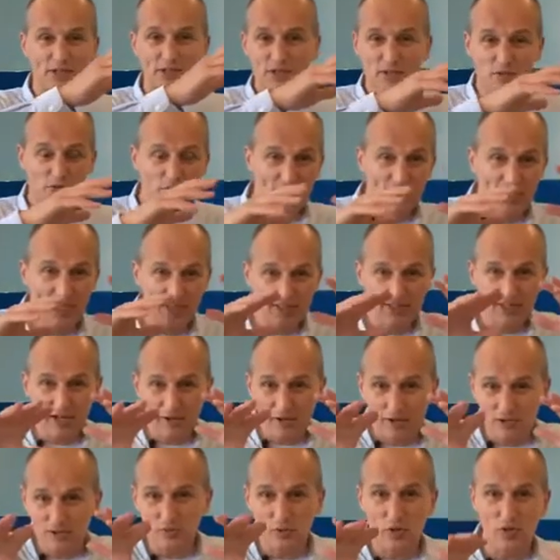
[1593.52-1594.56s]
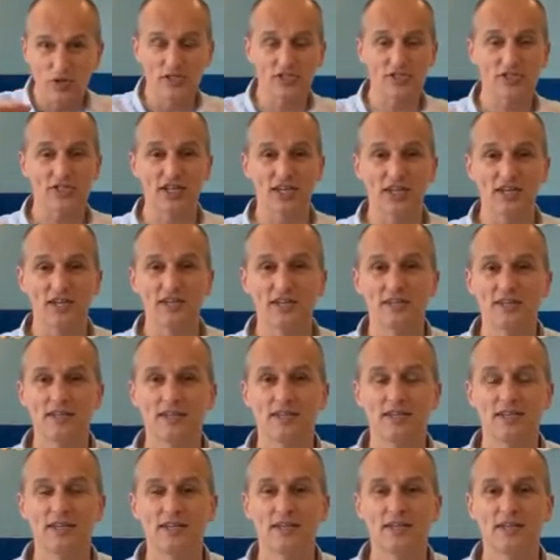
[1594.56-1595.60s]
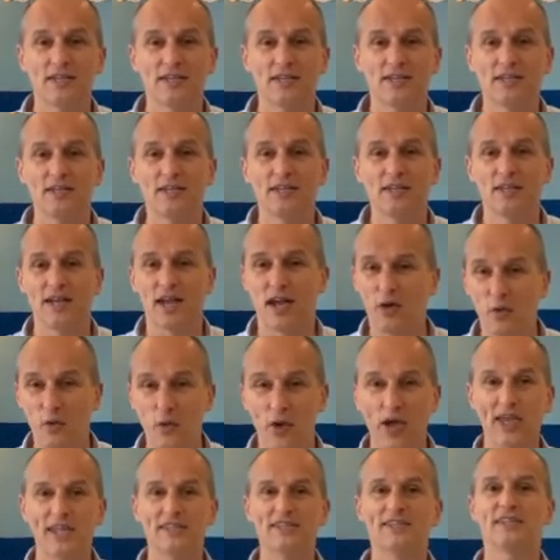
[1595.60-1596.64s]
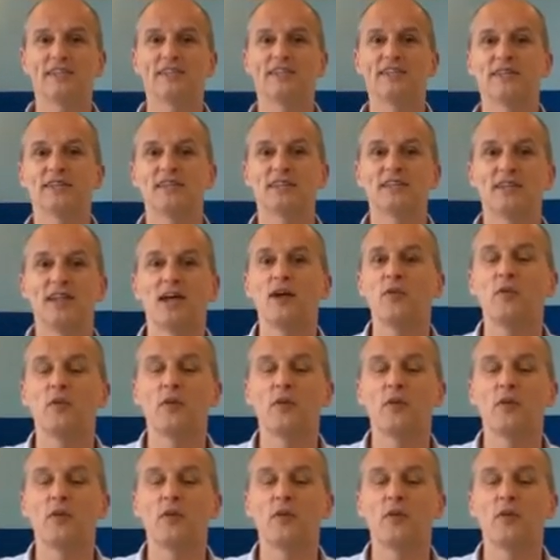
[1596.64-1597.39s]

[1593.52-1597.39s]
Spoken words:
the trees, and I was watching. And I waited, and I